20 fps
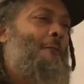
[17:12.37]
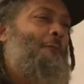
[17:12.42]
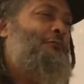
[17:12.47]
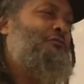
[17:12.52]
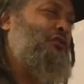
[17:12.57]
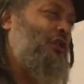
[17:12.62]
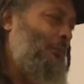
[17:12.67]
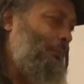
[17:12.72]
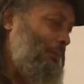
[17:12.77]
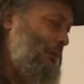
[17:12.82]

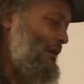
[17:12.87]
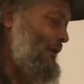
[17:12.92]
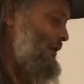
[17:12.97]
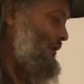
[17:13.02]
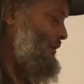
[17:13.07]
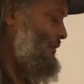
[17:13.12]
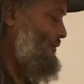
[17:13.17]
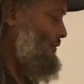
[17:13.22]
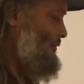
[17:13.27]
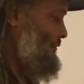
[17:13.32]
to
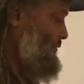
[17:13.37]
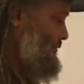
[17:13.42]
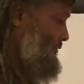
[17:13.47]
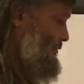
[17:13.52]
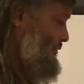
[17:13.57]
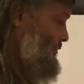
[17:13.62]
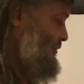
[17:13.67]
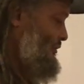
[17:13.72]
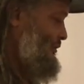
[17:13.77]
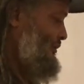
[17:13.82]
be
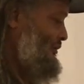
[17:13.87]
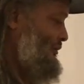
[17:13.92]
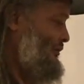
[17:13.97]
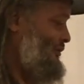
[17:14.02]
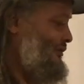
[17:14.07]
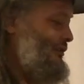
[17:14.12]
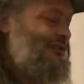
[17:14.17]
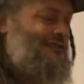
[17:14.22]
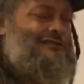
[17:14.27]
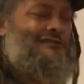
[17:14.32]

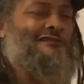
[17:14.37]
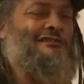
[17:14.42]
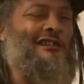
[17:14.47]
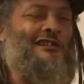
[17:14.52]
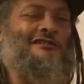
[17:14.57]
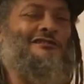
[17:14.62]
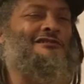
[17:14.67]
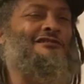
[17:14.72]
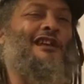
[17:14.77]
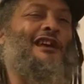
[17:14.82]

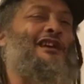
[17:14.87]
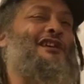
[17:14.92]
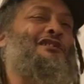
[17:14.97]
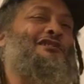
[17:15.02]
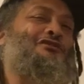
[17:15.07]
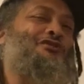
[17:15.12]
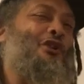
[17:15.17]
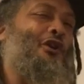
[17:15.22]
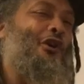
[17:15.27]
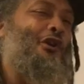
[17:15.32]
six
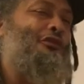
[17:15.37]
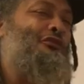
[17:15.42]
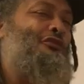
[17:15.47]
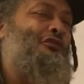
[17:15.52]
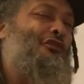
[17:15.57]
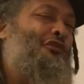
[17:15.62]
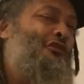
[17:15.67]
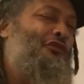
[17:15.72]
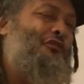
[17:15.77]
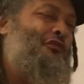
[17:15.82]
days off,
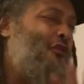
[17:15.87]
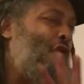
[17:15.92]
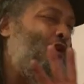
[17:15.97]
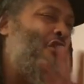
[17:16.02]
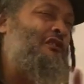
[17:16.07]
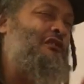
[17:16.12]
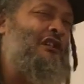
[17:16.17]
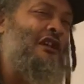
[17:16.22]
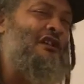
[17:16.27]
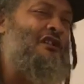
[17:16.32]
four
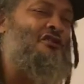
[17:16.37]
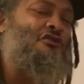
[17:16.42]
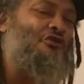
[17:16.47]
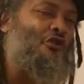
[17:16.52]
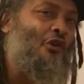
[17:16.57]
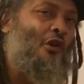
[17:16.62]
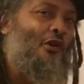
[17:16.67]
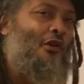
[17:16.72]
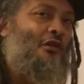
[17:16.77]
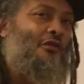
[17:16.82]
days
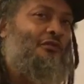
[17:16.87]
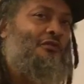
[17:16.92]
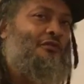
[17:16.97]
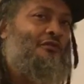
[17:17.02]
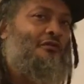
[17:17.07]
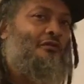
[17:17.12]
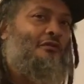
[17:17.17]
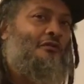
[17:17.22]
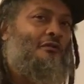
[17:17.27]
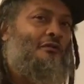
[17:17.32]
off.
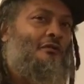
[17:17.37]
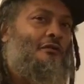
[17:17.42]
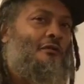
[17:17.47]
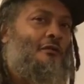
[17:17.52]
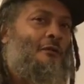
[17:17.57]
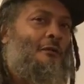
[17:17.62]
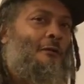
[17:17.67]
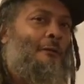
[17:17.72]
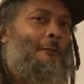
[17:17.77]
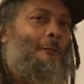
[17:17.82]

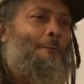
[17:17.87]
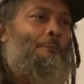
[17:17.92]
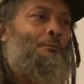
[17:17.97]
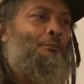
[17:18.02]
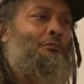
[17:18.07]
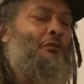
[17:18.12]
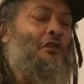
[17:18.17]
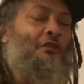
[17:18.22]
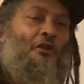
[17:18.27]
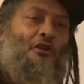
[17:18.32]

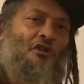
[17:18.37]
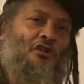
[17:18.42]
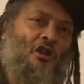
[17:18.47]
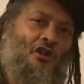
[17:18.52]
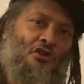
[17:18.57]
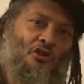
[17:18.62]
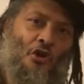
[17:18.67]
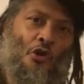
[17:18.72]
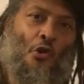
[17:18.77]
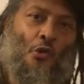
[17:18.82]
Neither can
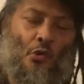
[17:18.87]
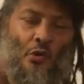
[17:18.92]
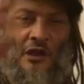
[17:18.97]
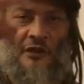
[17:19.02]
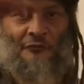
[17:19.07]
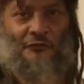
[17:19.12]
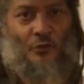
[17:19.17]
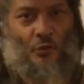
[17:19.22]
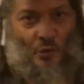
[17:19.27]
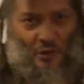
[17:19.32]
you
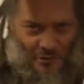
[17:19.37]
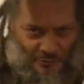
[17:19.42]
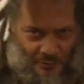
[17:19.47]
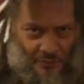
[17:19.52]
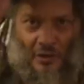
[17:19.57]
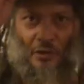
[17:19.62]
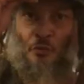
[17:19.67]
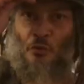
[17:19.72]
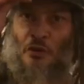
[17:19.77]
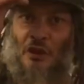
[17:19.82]
if you want to be
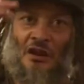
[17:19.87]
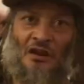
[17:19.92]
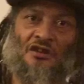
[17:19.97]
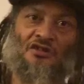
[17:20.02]
a real